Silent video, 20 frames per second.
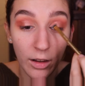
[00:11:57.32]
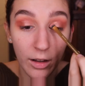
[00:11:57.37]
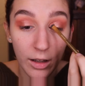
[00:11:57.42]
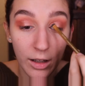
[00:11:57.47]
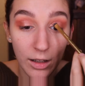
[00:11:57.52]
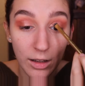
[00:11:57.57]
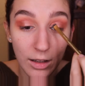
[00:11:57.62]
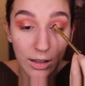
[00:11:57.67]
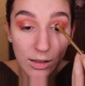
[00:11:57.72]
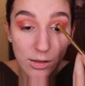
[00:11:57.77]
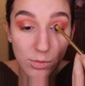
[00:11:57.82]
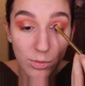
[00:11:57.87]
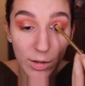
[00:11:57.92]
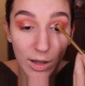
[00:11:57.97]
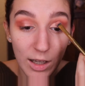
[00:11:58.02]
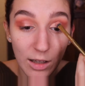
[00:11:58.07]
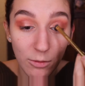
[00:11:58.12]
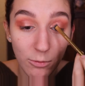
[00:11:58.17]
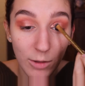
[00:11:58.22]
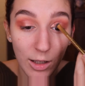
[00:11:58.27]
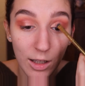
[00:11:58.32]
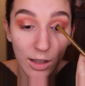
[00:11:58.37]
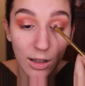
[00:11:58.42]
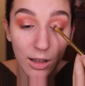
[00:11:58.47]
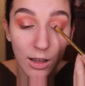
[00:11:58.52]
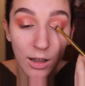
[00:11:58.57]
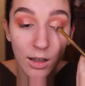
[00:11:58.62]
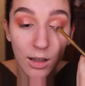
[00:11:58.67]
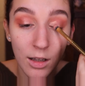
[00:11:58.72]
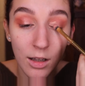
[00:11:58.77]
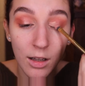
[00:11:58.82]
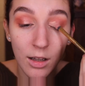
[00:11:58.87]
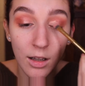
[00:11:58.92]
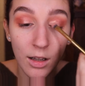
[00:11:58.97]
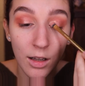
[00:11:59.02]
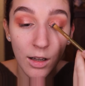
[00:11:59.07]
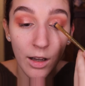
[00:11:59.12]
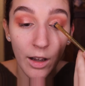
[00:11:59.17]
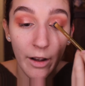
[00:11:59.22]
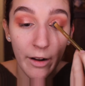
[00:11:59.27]
look at this pigment.
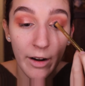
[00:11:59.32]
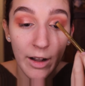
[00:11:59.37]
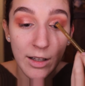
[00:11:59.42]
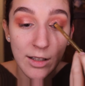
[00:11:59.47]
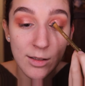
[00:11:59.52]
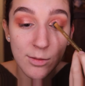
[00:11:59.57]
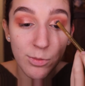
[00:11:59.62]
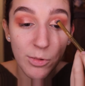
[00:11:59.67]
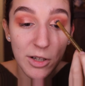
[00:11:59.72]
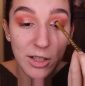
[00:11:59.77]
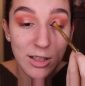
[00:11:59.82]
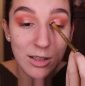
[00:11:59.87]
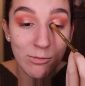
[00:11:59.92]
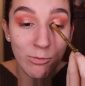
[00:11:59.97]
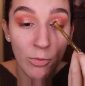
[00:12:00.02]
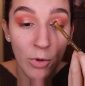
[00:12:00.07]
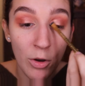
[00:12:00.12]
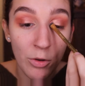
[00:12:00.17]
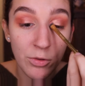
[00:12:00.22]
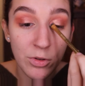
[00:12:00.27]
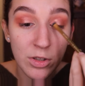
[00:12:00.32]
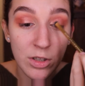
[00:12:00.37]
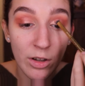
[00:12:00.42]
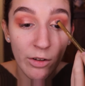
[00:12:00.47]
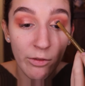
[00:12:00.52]
And I spritz most